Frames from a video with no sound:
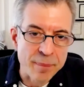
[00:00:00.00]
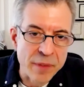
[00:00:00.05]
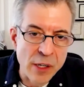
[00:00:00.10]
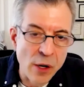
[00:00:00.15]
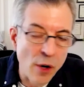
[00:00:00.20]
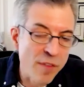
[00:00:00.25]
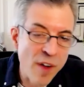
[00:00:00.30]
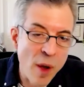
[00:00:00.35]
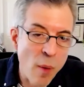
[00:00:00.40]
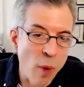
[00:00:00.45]

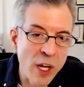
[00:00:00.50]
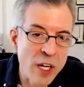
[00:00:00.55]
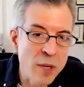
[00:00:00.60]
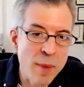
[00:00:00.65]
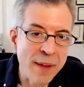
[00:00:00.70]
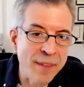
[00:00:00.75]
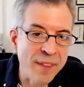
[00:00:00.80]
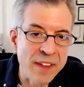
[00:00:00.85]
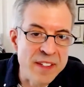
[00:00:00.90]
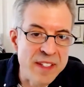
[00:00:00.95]
If I wanted to
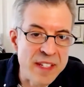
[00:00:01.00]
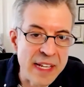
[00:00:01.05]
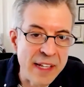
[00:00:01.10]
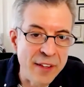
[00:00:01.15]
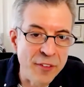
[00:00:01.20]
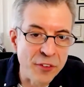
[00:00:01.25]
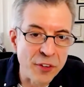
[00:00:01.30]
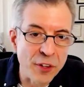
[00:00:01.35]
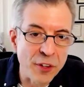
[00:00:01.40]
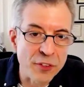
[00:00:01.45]
make the
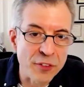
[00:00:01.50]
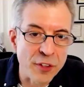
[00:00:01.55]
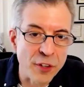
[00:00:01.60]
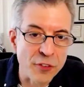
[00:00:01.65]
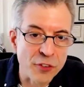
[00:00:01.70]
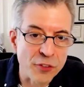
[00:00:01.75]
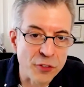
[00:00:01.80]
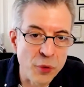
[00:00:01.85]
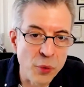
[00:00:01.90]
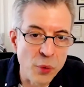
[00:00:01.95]
dean's list at
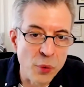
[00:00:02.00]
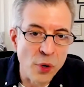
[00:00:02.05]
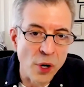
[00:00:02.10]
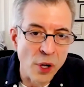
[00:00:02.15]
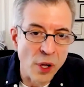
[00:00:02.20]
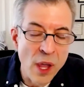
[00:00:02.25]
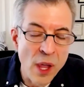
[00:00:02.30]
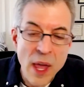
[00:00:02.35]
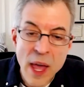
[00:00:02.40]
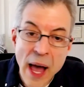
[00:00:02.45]

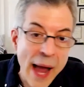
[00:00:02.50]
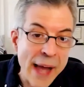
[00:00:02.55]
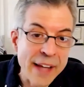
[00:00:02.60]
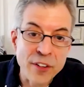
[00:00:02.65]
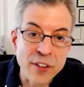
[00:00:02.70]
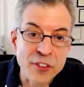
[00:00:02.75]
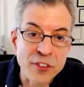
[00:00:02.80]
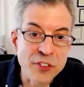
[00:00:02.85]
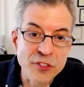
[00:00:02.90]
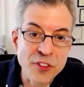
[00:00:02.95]
school, I had
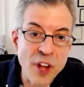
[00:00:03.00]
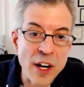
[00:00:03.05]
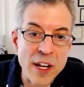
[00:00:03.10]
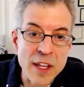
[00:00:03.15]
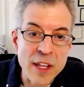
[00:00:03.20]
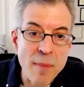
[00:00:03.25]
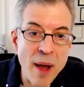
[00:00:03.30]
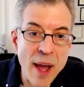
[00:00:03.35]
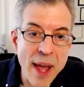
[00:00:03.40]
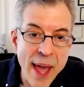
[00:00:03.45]
to
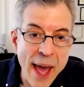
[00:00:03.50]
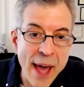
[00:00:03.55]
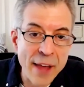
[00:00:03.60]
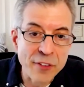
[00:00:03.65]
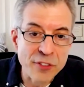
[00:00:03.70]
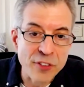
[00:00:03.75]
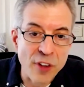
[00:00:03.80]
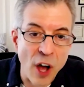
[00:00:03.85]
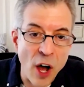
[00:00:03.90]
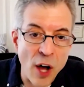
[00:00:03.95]
study my
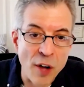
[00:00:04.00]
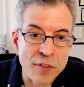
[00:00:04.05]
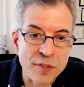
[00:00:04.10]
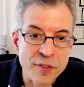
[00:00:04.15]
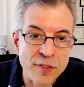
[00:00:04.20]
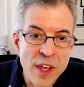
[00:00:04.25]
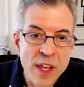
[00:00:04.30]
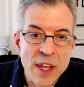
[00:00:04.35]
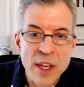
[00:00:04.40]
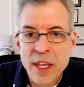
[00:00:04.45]
ass
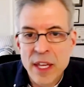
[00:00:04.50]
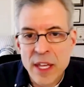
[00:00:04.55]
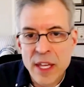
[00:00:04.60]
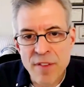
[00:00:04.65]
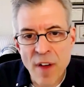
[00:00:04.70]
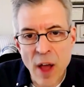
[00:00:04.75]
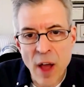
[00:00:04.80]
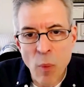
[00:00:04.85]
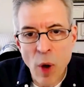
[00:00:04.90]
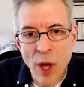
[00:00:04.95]
off.
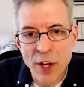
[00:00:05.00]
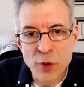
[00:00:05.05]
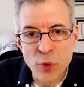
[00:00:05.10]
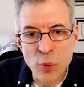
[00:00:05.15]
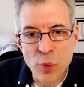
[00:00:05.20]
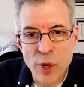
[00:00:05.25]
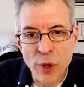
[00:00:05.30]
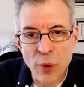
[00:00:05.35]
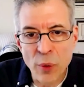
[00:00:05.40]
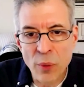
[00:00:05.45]
If I wanted
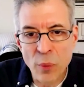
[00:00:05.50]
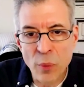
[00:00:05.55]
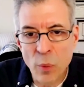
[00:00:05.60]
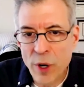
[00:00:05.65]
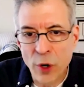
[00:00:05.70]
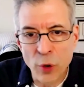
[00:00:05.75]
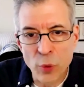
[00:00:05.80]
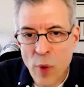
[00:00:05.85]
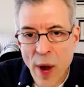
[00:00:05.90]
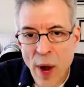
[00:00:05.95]
to
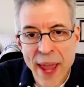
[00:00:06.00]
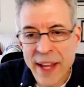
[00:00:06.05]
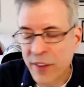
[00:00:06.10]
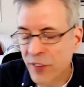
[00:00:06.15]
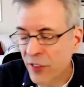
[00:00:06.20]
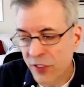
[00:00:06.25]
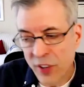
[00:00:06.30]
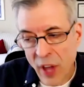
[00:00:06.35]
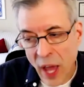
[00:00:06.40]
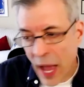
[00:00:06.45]
win a
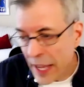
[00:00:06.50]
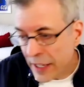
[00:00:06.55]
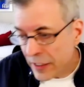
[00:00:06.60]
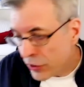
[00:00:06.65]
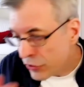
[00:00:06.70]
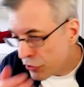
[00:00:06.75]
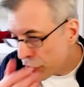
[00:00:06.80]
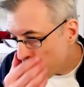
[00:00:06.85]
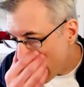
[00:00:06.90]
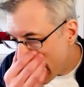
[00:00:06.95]
race, I had
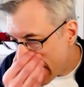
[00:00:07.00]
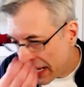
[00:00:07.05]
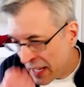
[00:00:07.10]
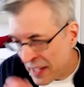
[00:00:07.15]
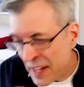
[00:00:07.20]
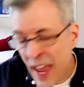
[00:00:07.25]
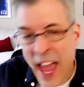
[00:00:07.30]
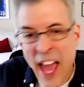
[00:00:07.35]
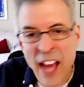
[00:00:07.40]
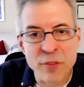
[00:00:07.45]
to
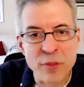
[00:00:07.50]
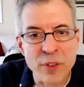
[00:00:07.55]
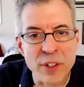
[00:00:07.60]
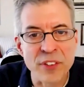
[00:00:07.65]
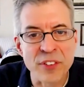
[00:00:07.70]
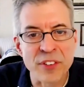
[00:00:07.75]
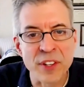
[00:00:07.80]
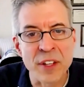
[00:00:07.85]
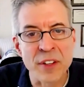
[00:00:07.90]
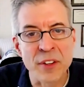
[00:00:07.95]
train every
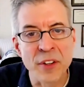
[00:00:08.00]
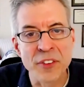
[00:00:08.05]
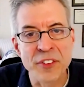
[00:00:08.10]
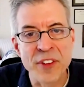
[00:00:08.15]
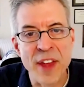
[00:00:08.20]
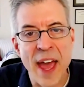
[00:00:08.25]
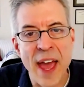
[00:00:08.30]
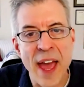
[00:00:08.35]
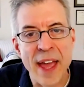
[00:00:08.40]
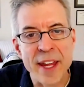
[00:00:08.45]
single
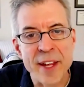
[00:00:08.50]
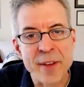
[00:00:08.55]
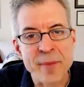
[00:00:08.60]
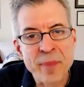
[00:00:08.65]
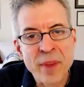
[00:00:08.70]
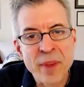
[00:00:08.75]
day.